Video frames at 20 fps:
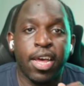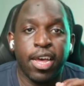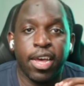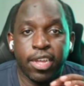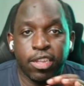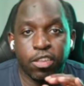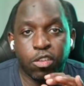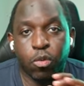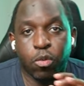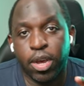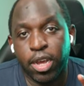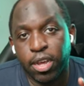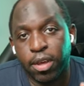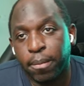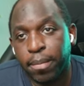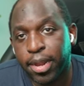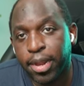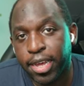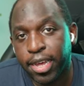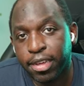It's quite
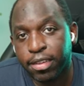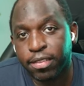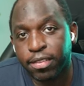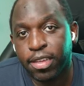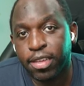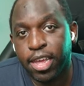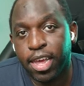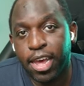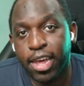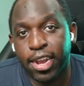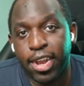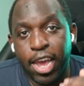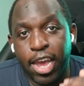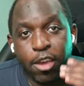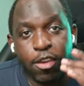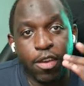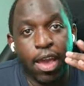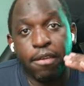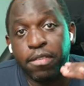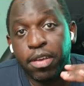complex. And
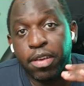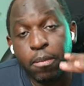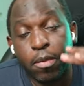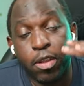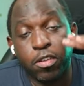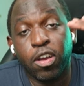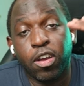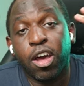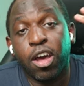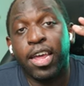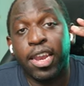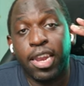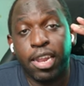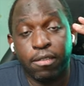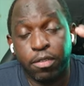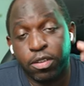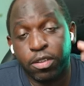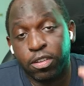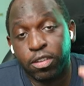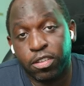now you're having a much higher
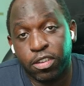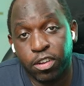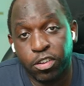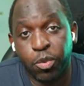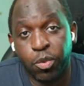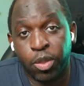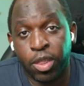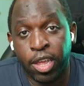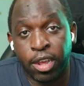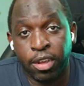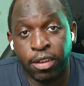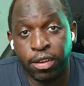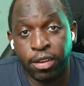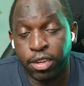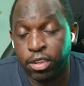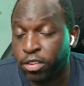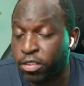level discussion with AI.